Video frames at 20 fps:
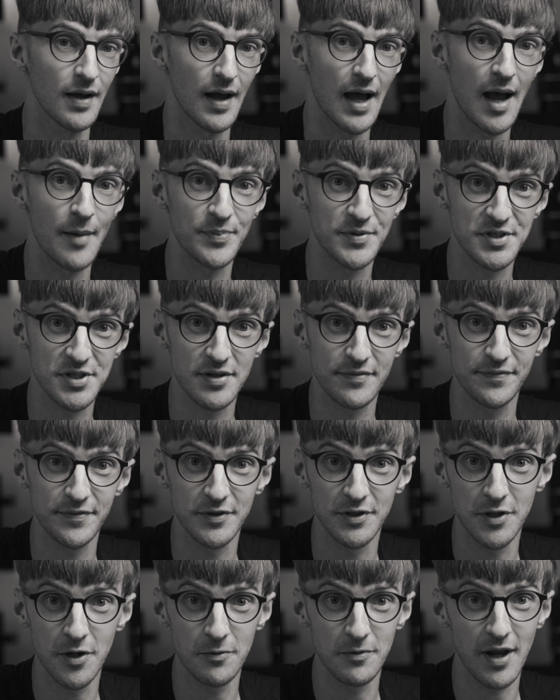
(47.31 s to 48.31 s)
Aperture
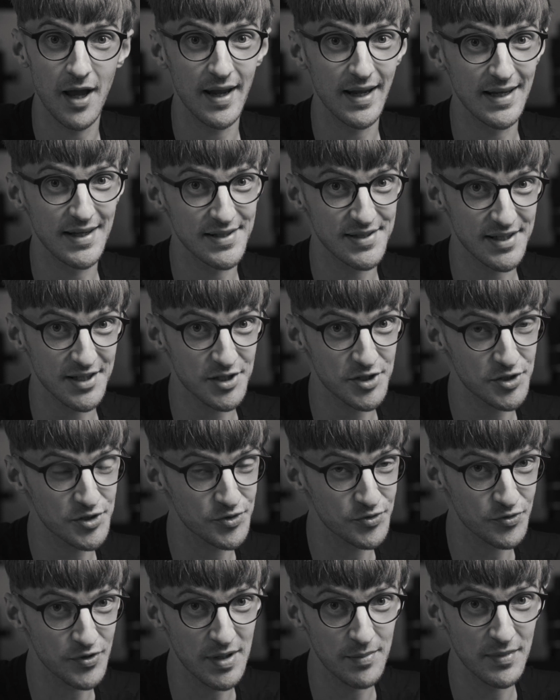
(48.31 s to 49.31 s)
for low light is
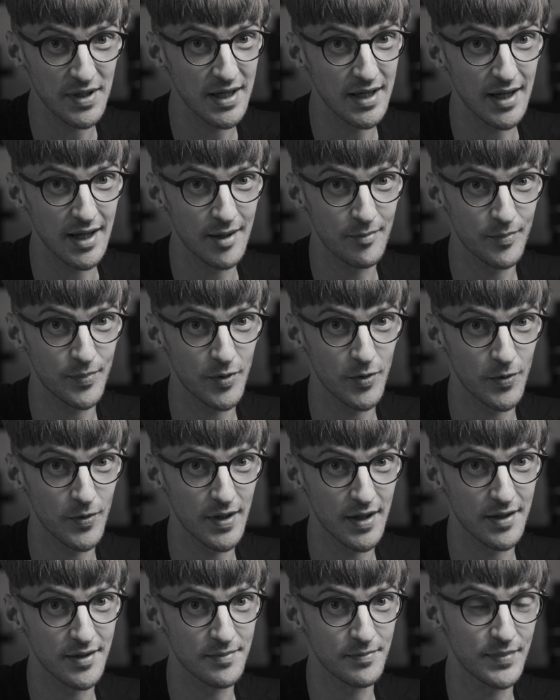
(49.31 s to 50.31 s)
extremely
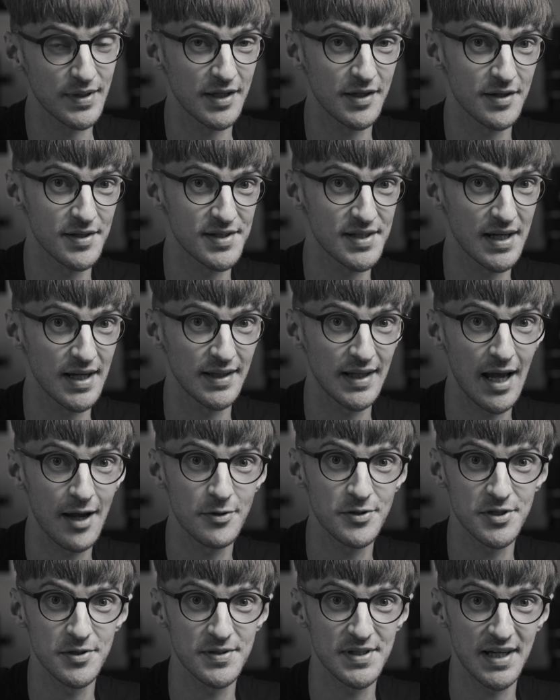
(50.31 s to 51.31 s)
important because it
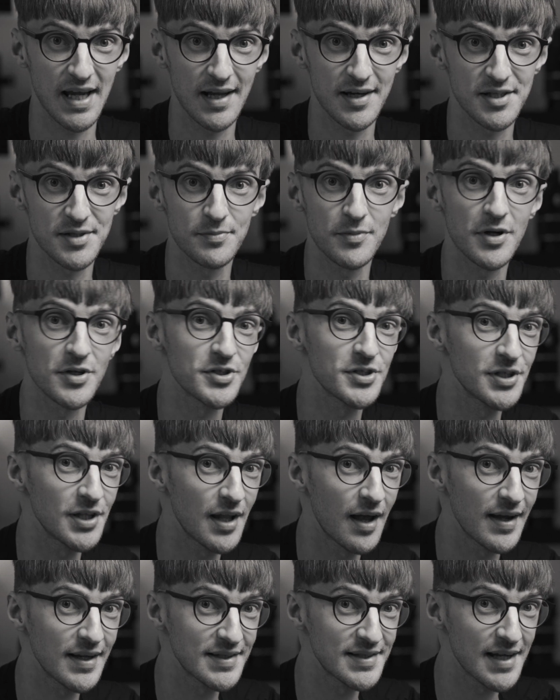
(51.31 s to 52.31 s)
allows you to get as much
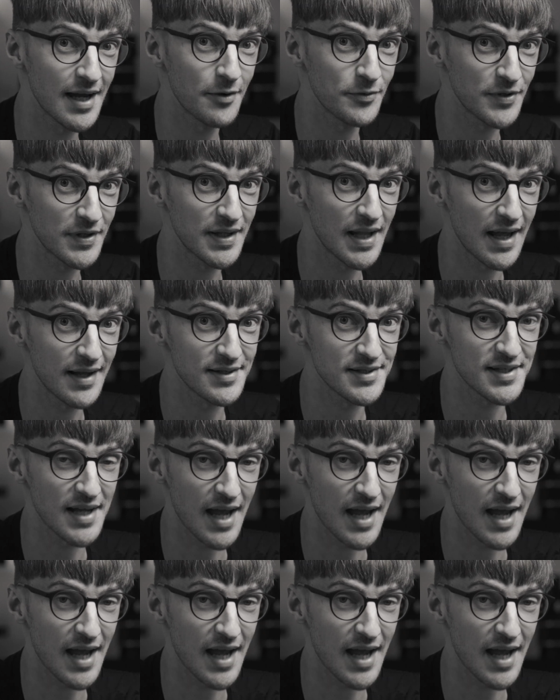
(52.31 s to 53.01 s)
light down the lens